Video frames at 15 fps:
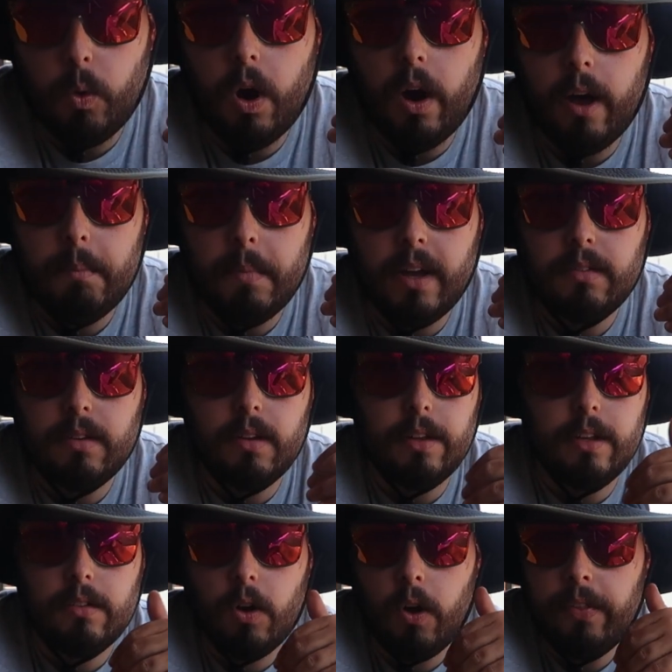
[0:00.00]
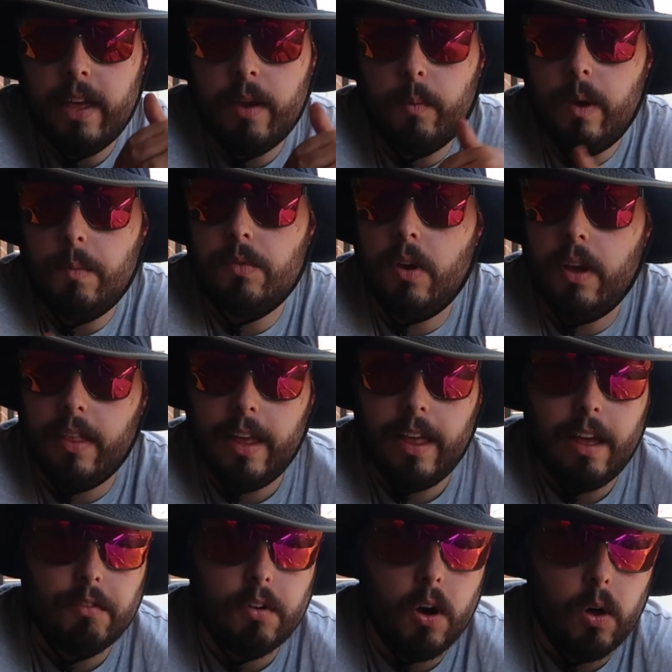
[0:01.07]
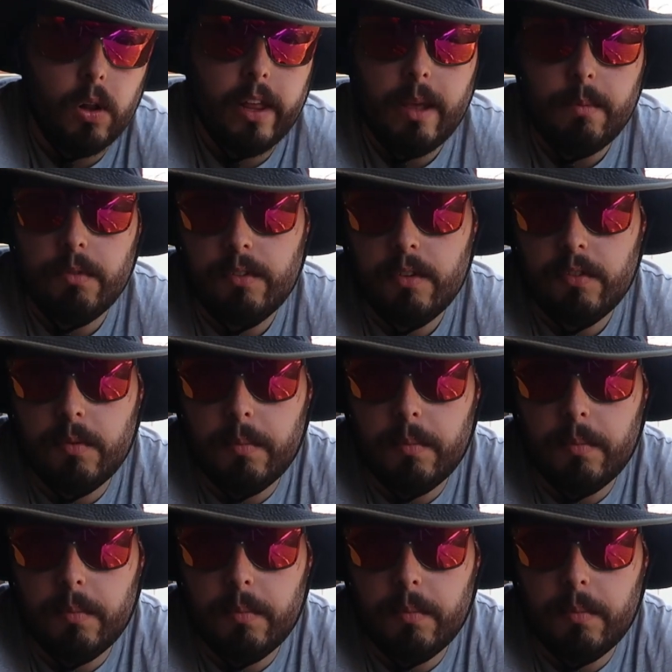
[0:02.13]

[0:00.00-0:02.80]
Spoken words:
while you watch me put them down.